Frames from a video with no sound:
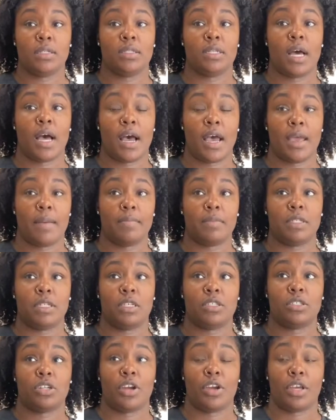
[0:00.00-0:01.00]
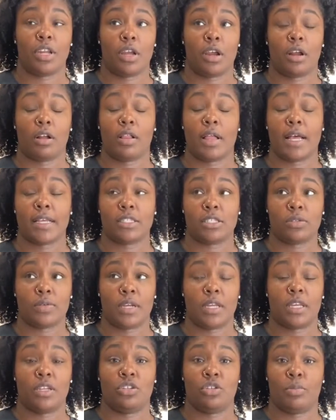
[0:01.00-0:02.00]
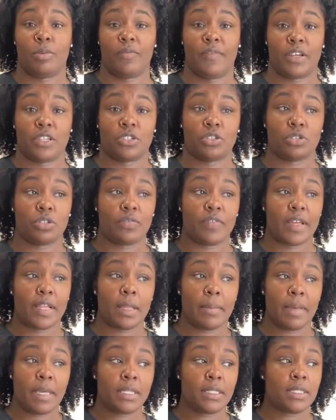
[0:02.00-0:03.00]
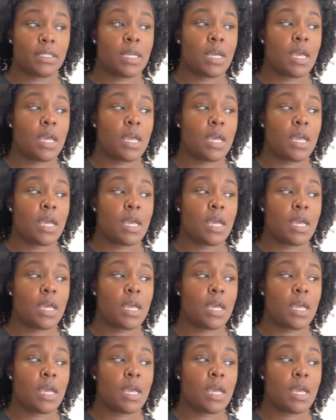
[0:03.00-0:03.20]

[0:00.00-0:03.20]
time to start getting our classes ready and do professional development.